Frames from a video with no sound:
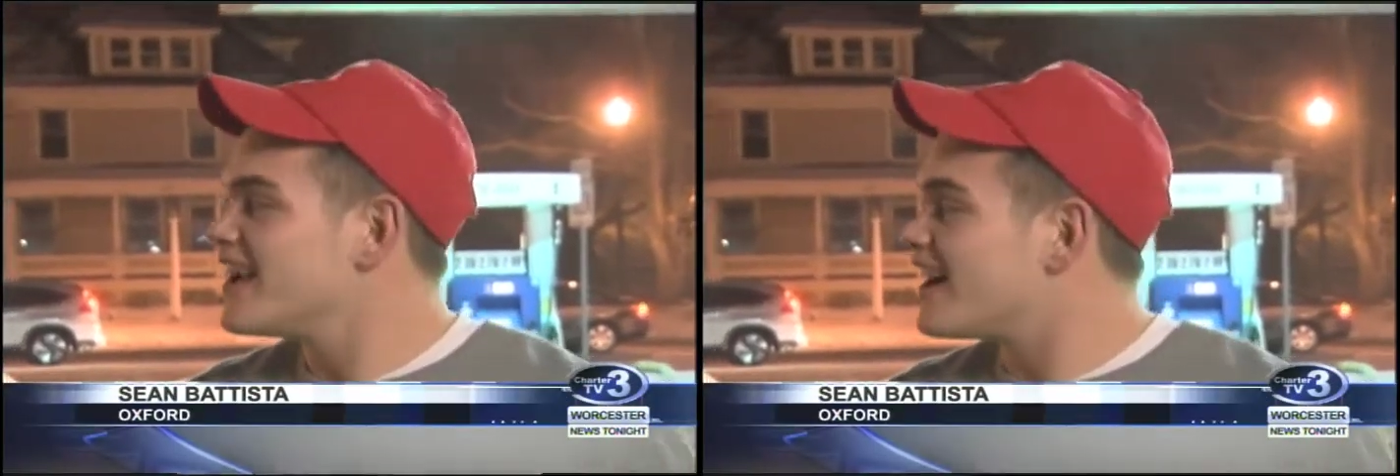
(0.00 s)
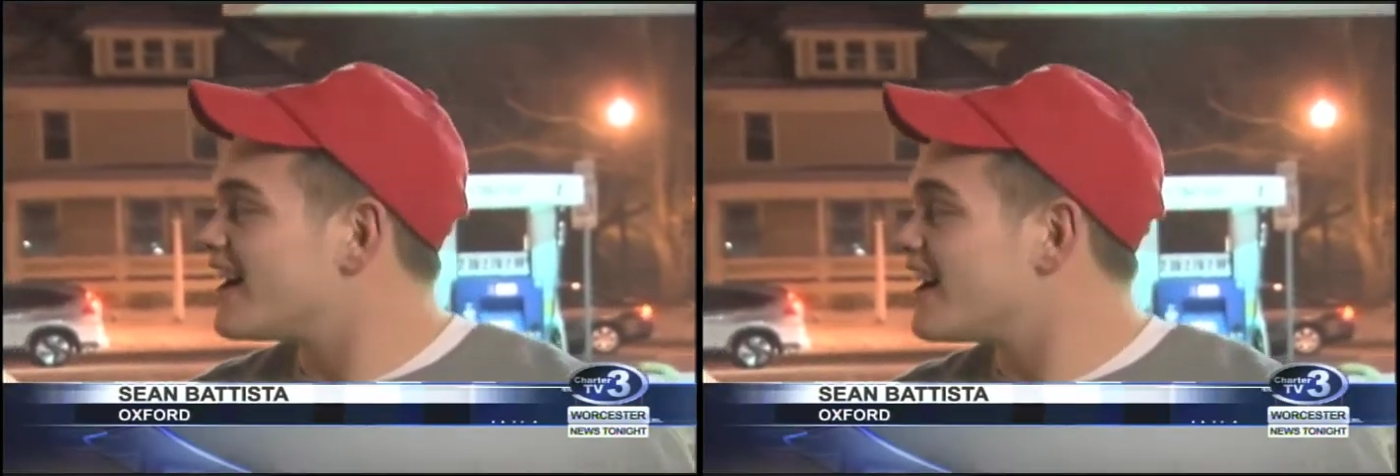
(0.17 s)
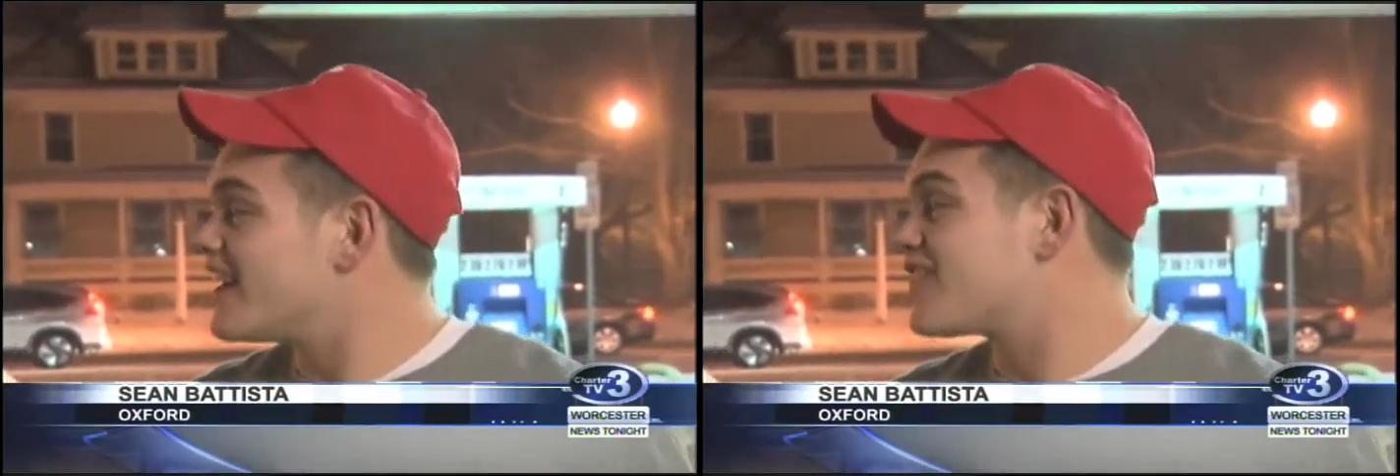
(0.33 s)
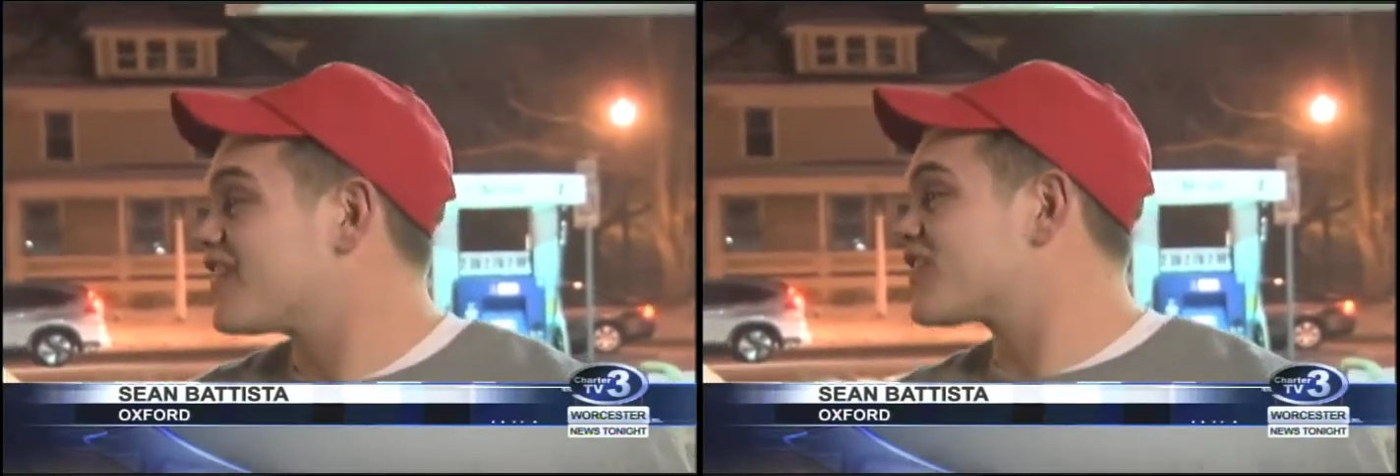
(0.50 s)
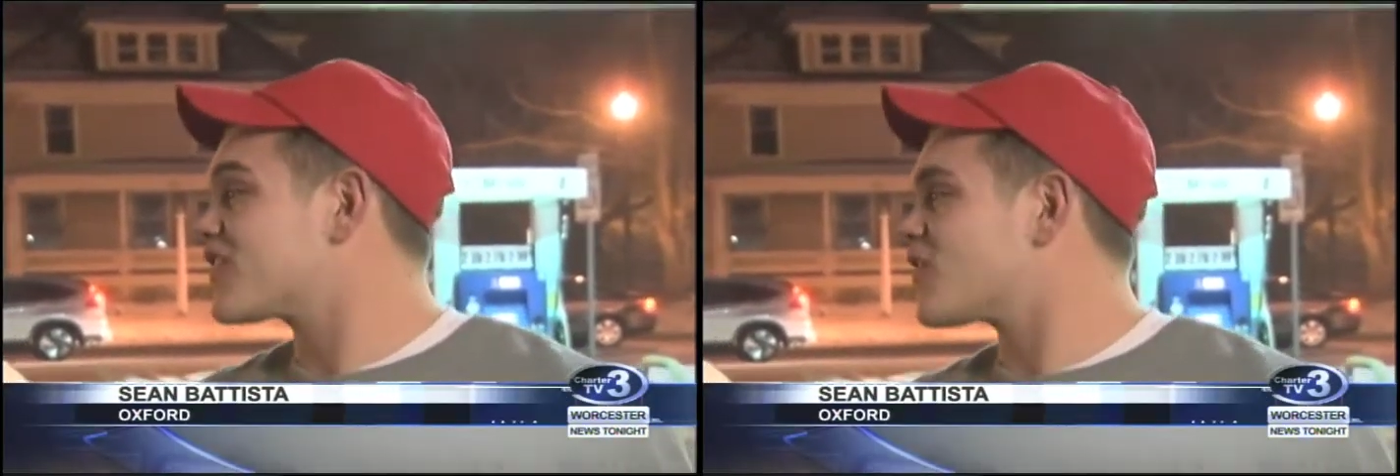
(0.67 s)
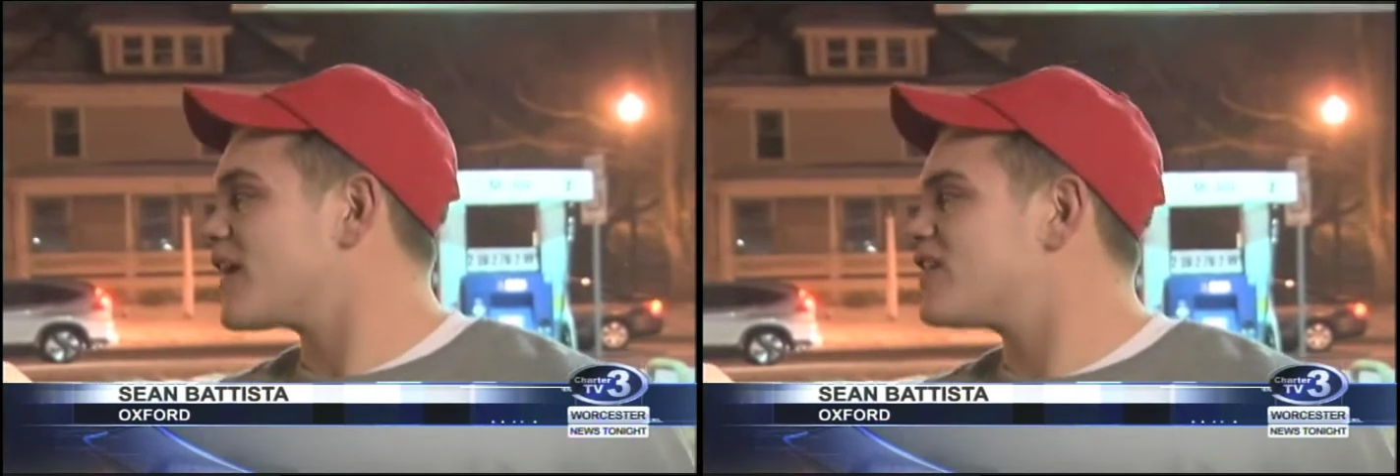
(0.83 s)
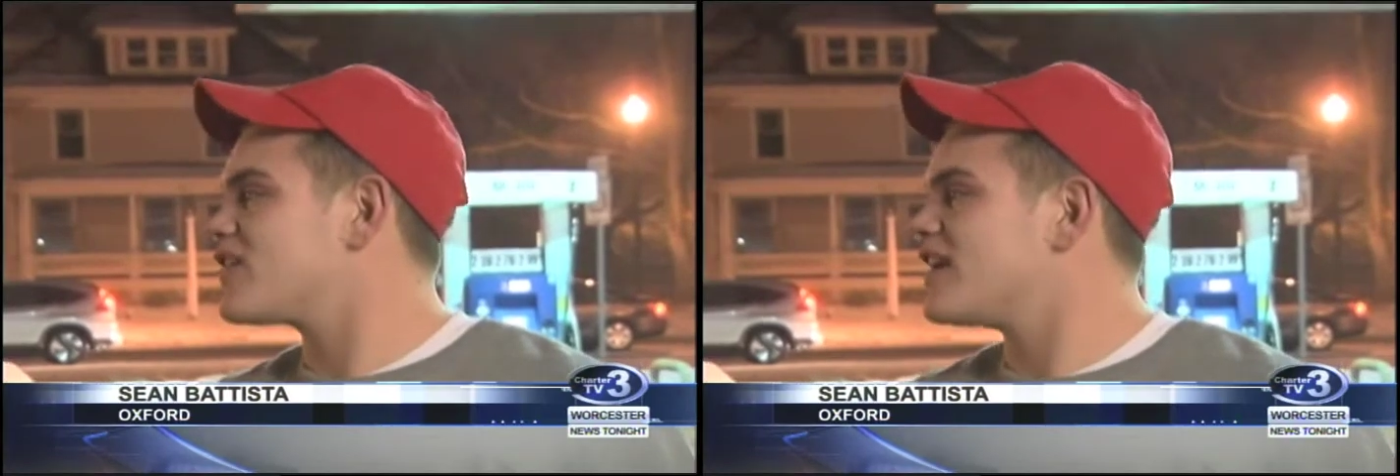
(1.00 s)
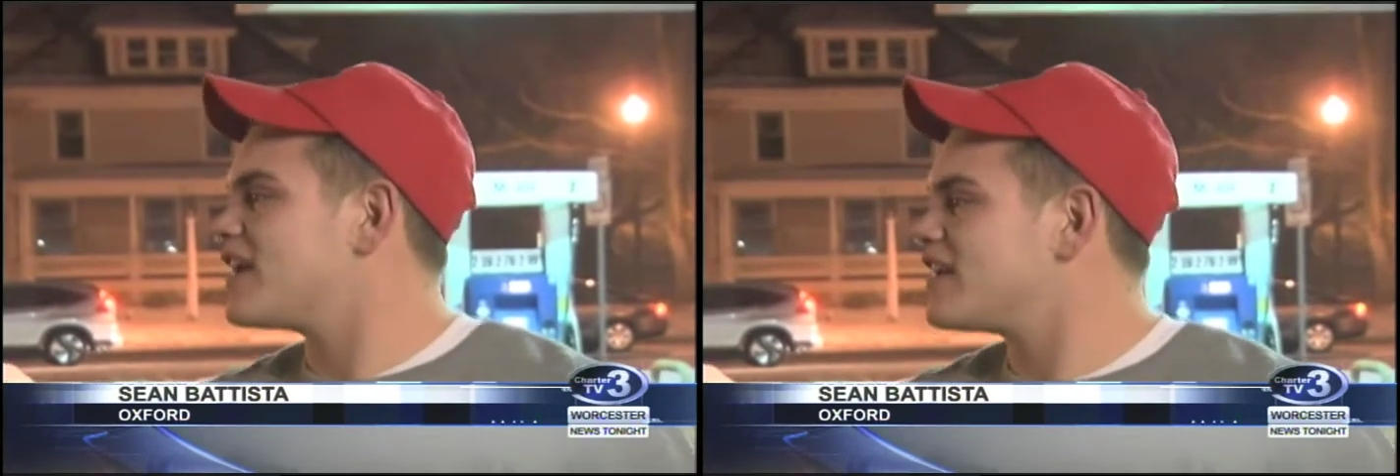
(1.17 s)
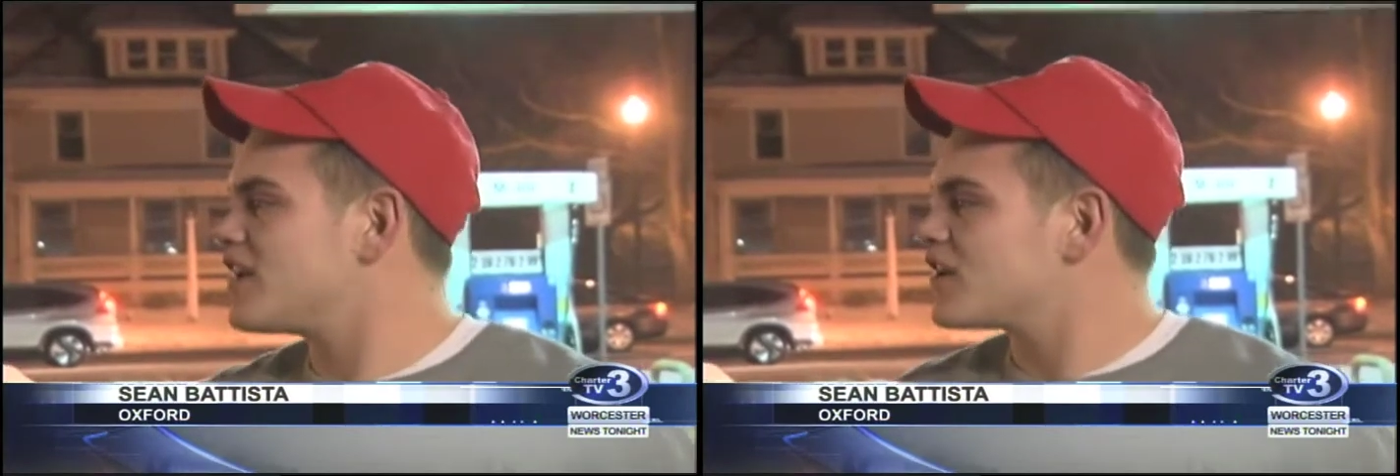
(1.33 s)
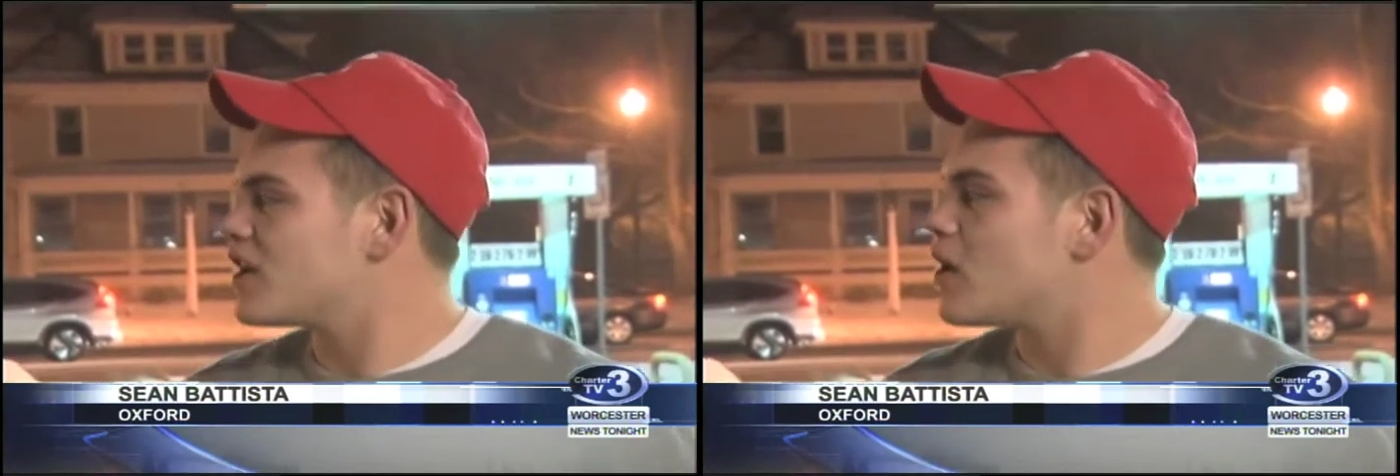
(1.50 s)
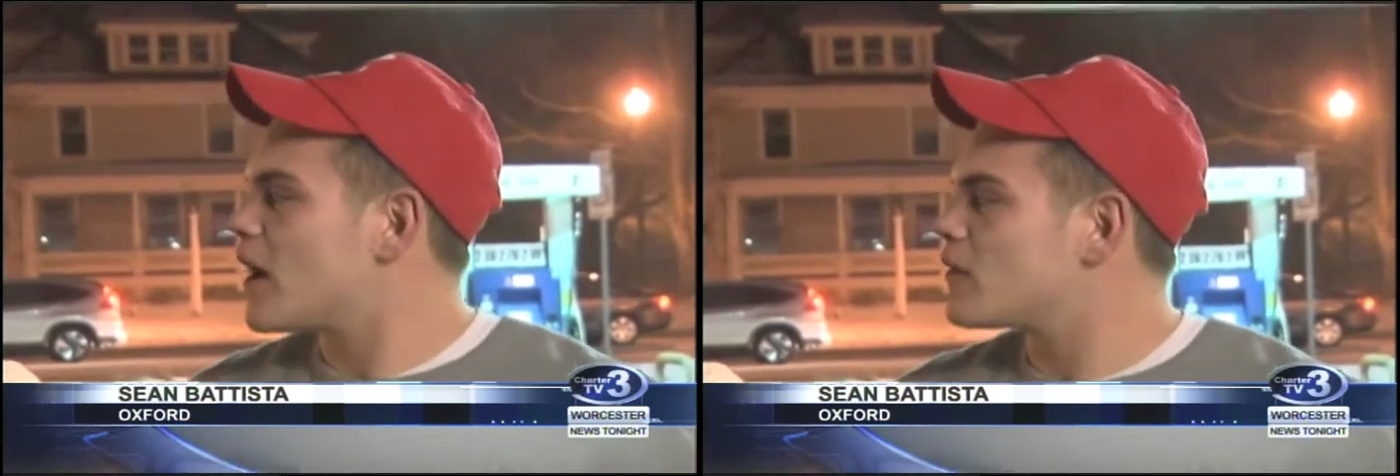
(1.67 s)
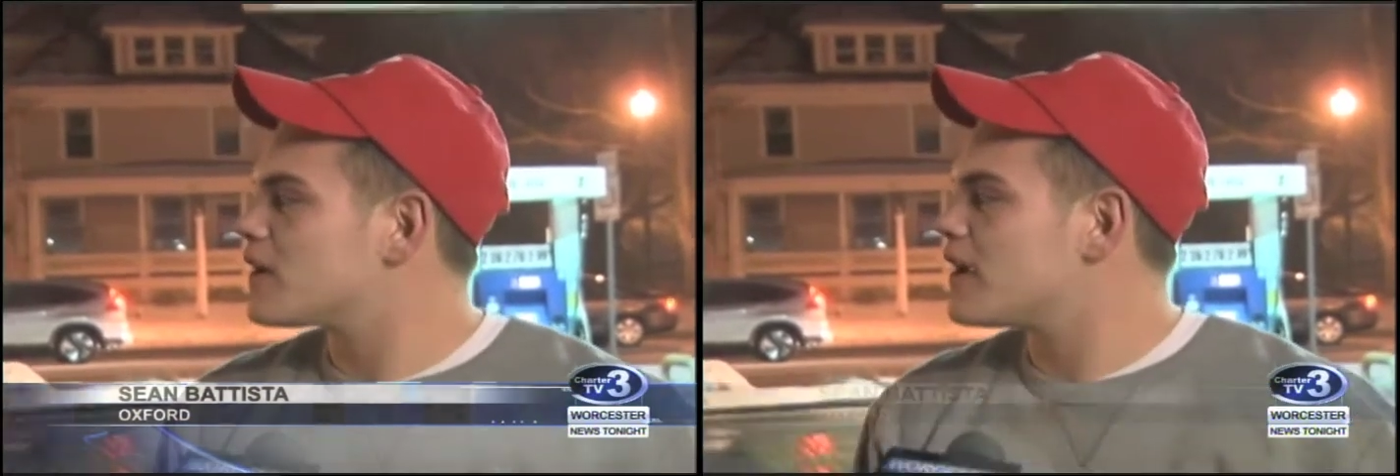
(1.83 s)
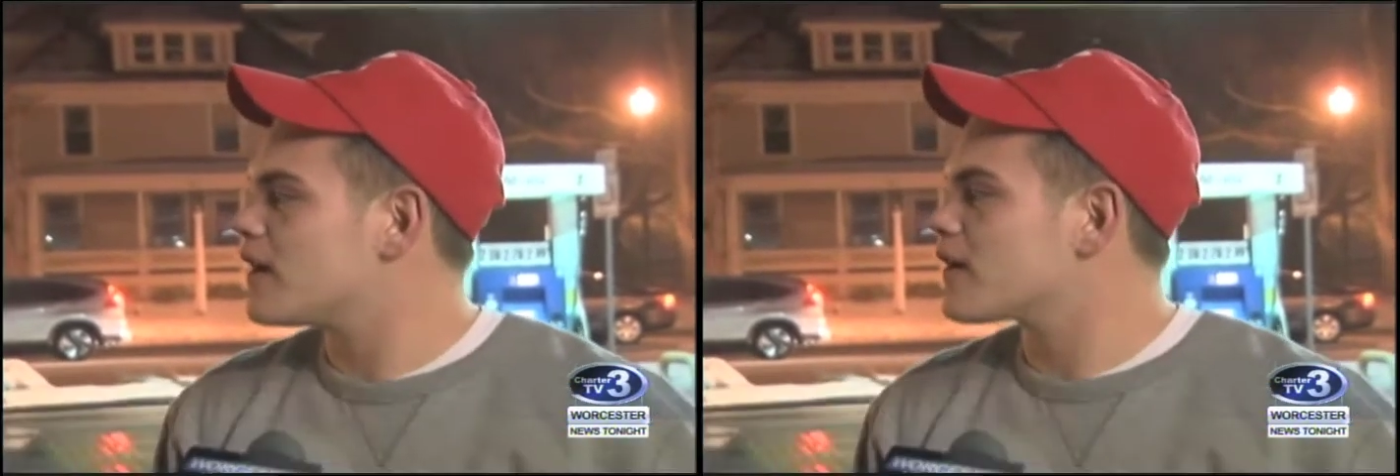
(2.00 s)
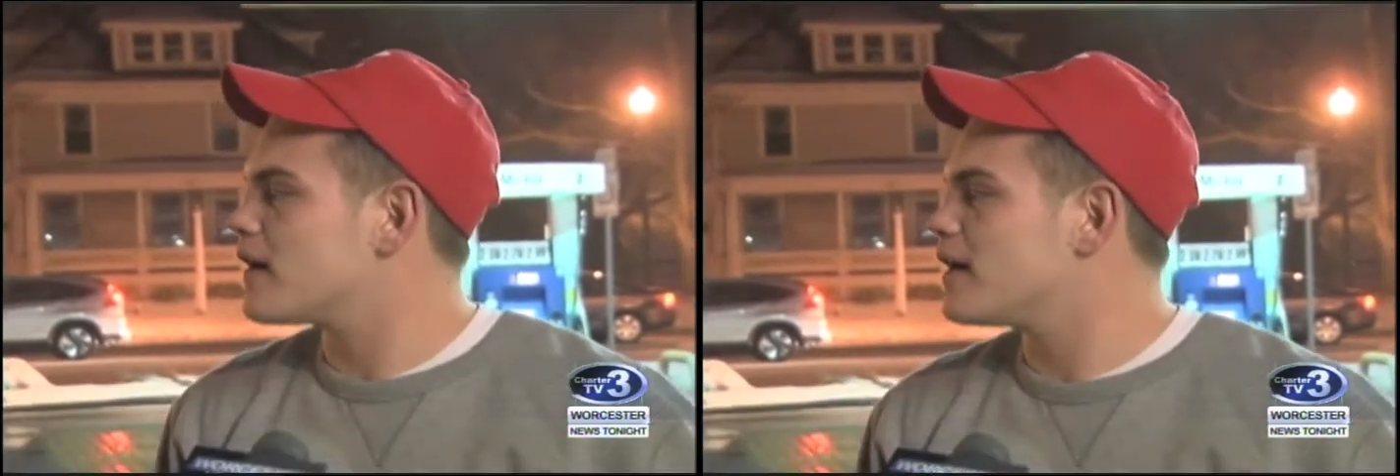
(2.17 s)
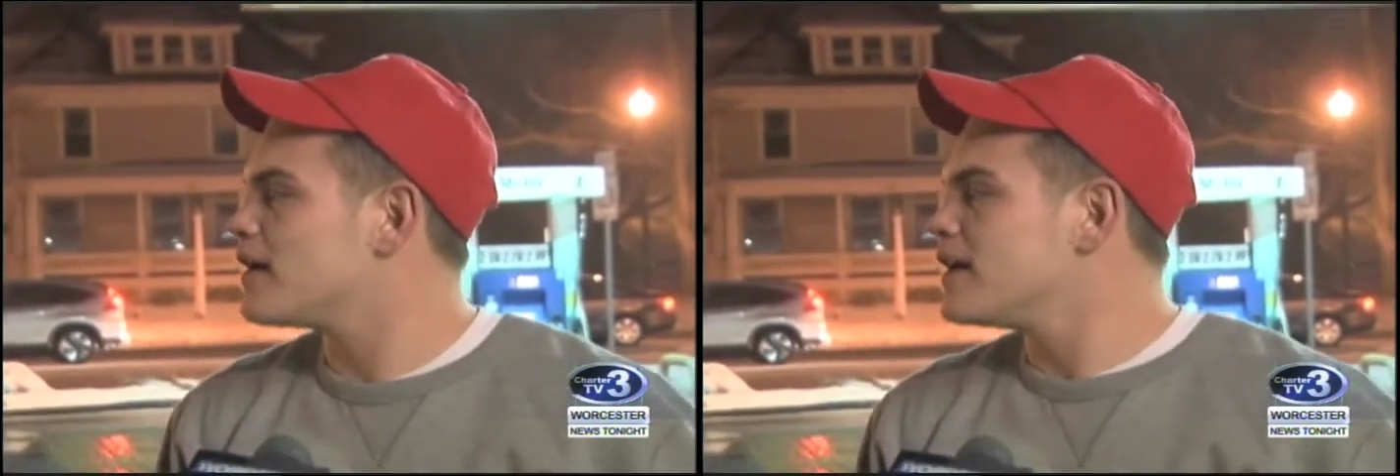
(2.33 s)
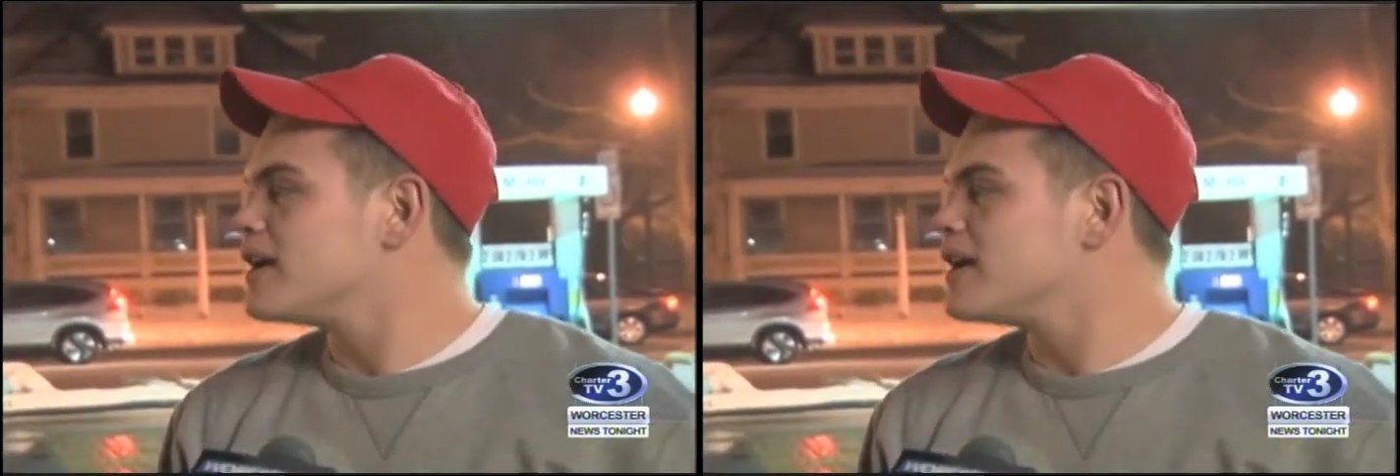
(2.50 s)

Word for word: Uh, it's, it's crazy, and uh, you know, out here, uh,